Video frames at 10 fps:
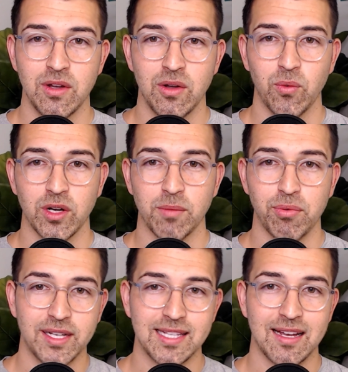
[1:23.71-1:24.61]
We're going to
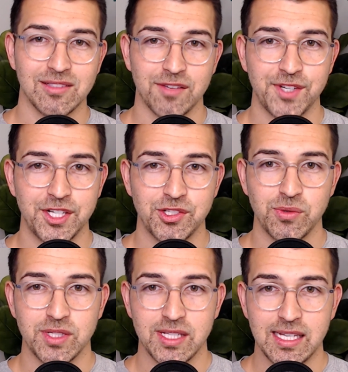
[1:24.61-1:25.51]
break down
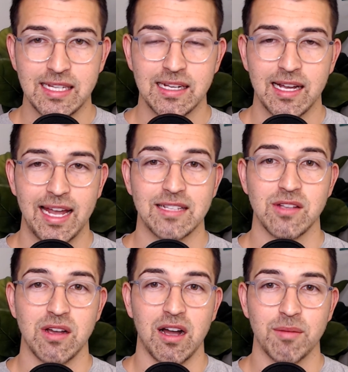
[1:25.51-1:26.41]
72T and
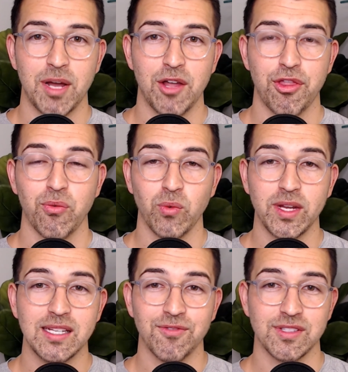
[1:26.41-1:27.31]
talk about 3
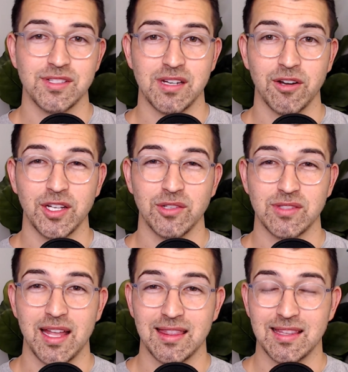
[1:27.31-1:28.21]
different scenarios
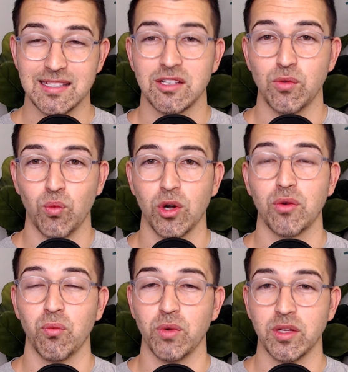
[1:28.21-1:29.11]
that this could work
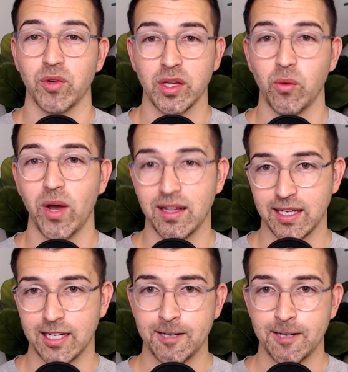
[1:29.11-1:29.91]
really, really well in.